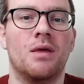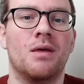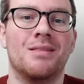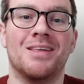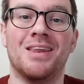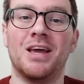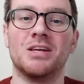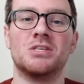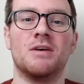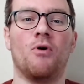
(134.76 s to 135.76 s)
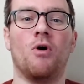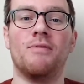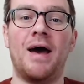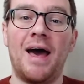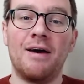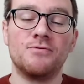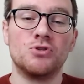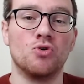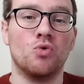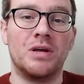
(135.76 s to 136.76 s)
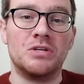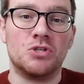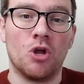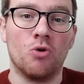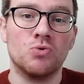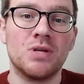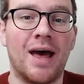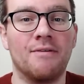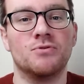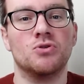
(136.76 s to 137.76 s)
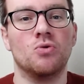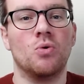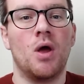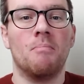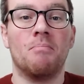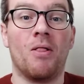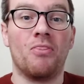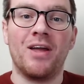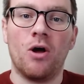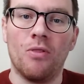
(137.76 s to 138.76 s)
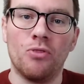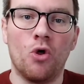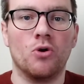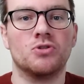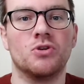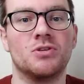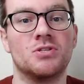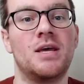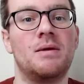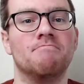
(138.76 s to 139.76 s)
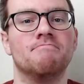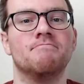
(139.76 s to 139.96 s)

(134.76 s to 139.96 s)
The negative of have to is don't have to, but they are not the same.